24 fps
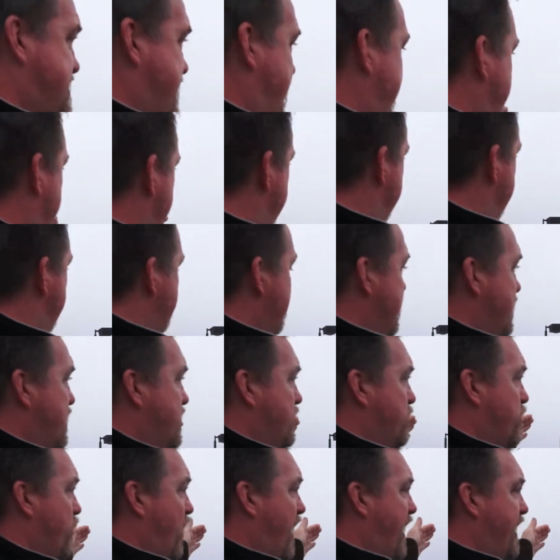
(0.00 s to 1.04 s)
second
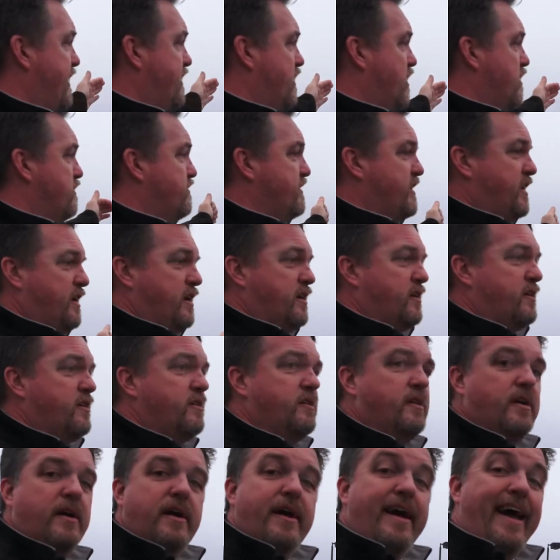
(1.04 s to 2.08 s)
right over here
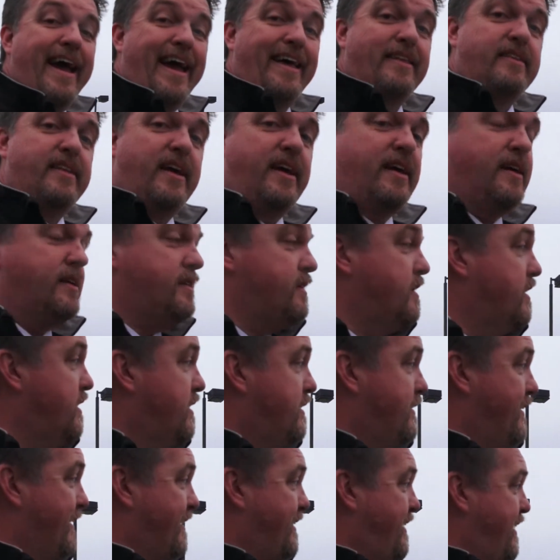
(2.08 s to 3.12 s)
and then
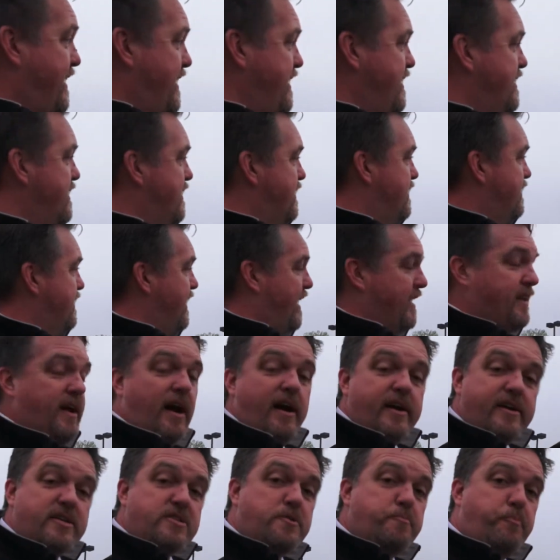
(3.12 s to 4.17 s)
the Kia and
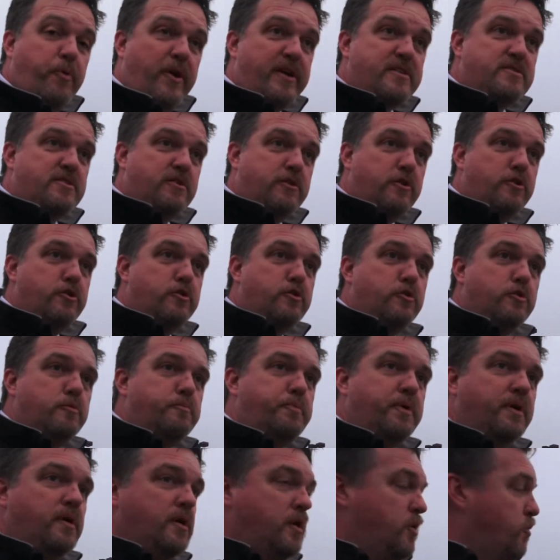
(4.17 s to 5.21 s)
our Express Lube
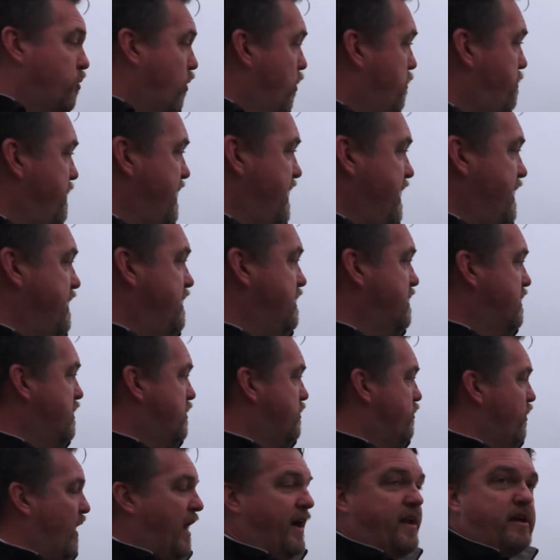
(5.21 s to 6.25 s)
will be
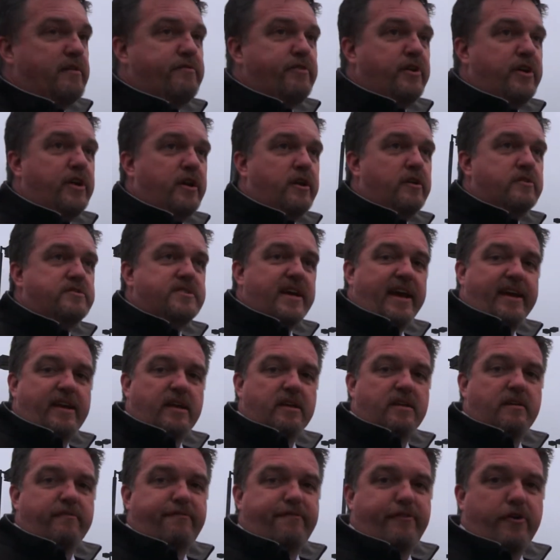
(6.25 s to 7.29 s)
right over here
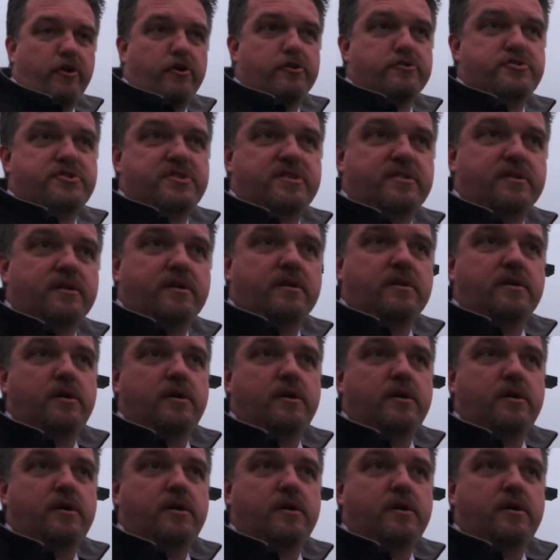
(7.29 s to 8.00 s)
taking the first